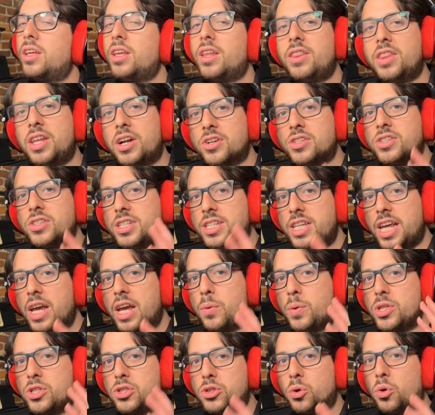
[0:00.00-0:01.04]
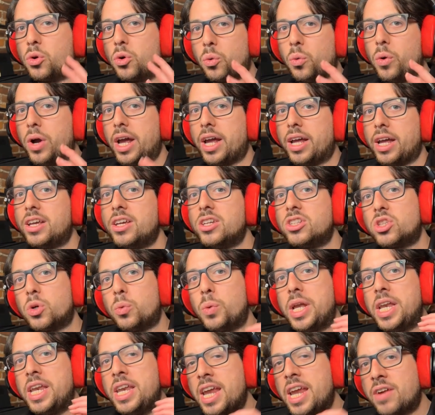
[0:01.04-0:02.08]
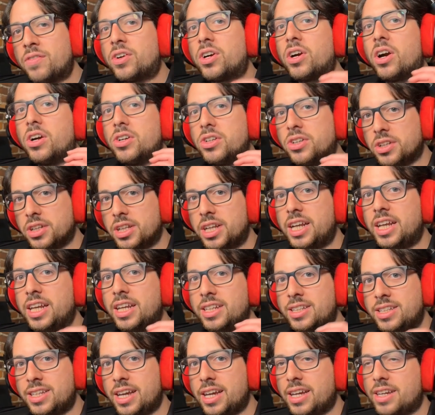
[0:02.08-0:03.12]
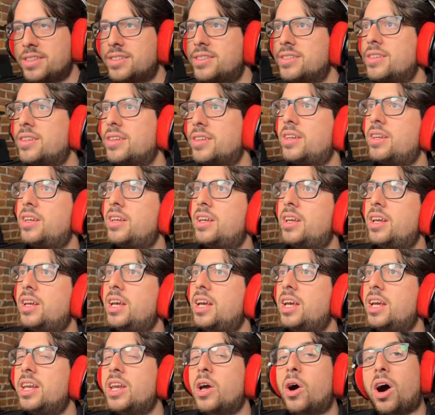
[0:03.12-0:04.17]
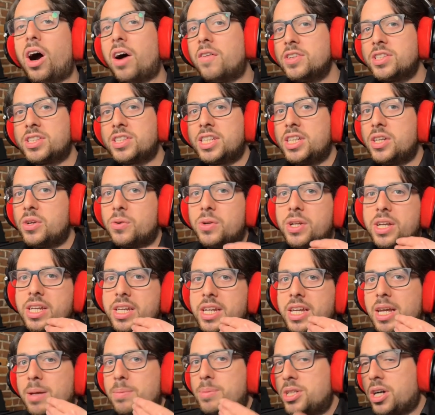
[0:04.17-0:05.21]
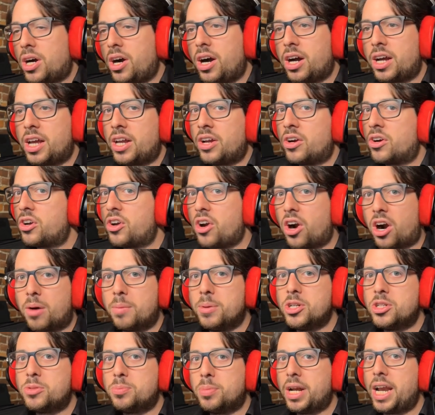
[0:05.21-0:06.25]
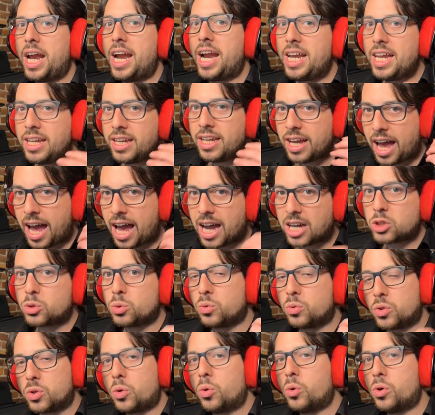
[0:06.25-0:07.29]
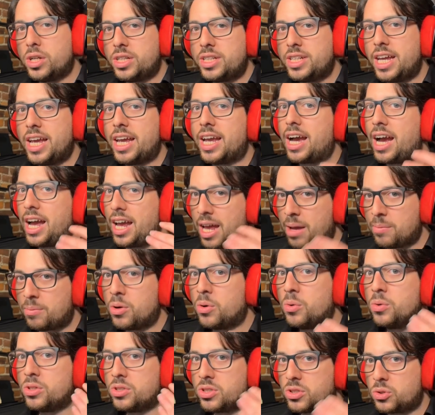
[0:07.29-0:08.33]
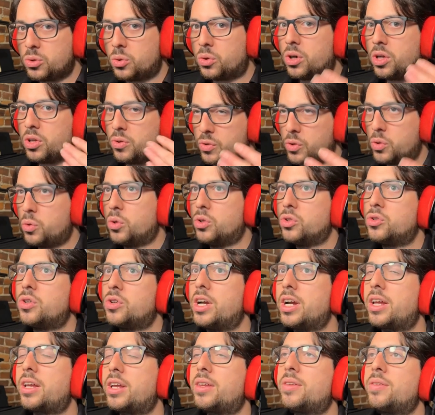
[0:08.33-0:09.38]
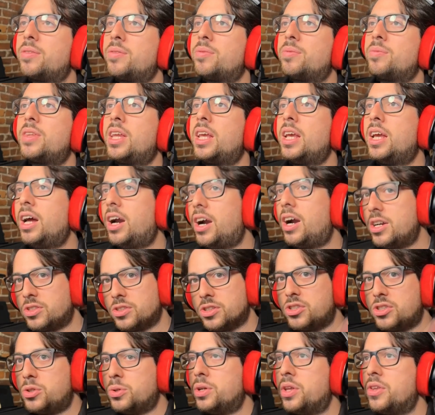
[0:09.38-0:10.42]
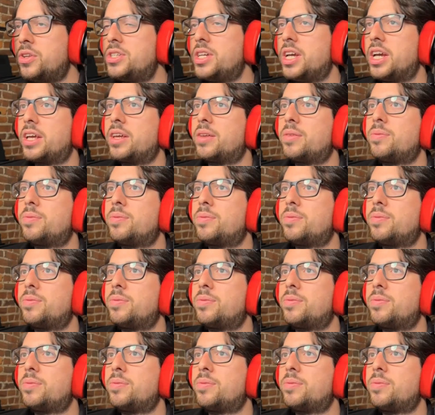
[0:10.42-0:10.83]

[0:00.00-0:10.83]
There's the take we stored away. So we never are deleting takes. Now, obviously, you don't need to keep talking or garbage, but any actual recorded take, I am going to store on the record track. All right, so let's do another take.